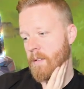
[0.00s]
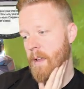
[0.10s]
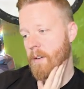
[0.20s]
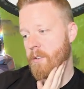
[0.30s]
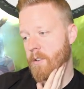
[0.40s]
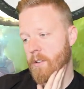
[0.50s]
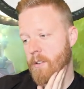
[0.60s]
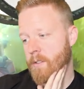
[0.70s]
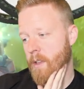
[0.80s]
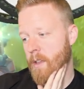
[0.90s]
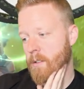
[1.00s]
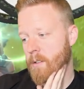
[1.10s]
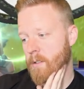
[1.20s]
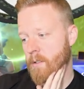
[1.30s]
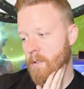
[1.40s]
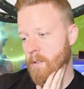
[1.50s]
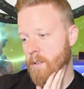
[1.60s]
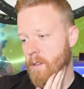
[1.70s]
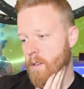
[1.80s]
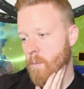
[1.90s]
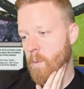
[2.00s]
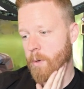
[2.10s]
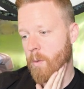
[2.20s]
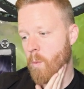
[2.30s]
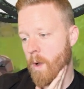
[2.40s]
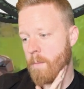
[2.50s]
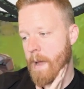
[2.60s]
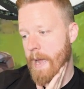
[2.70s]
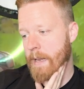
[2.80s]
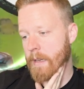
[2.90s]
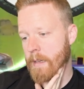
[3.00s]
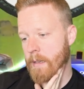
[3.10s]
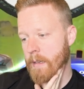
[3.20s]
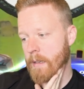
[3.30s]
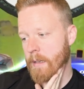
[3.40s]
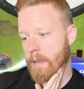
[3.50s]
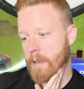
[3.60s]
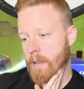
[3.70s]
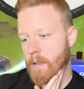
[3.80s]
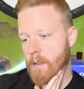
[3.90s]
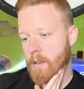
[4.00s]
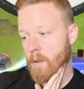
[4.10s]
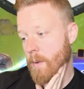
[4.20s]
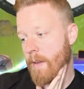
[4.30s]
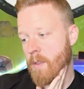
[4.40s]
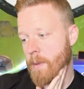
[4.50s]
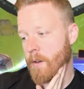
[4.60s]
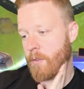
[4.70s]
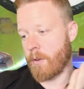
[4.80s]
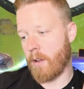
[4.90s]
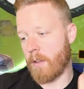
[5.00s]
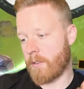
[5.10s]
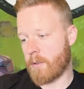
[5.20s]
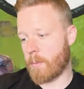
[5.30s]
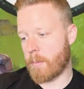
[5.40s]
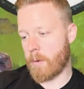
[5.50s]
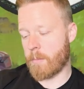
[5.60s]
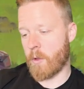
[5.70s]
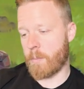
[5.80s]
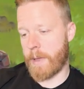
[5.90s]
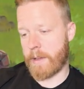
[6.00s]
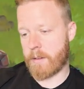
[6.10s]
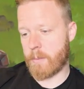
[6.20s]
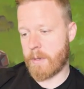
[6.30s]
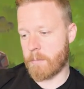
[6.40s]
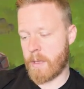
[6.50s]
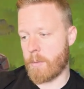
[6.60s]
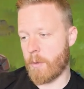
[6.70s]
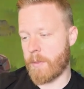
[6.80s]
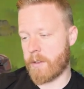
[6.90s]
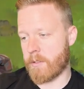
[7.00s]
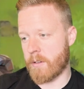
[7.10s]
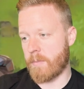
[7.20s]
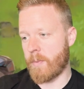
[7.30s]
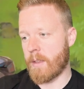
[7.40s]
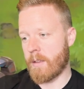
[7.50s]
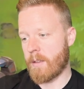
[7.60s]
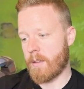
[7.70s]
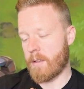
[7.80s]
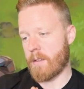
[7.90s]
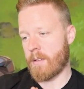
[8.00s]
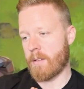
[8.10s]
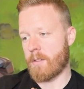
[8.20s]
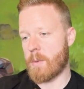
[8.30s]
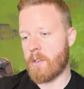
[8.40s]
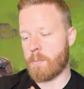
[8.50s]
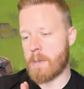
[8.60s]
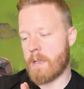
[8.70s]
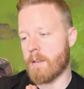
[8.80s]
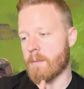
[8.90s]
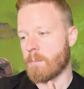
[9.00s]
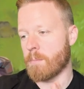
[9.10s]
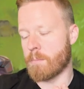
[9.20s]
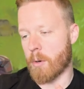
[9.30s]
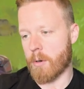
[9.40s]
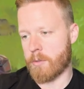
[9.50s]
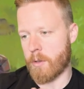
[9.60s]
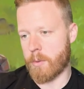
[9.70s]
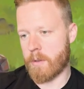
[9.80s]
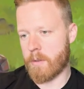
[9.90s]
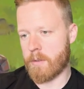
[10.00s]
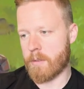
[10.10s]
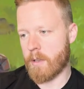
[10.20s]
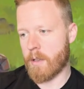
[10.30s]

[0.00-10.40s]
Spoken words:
End of turn, descend. We'll bring 1 back. We have the mana for it all. Let's bring both back. We can play both next turn. Did we just beat Boros tokens?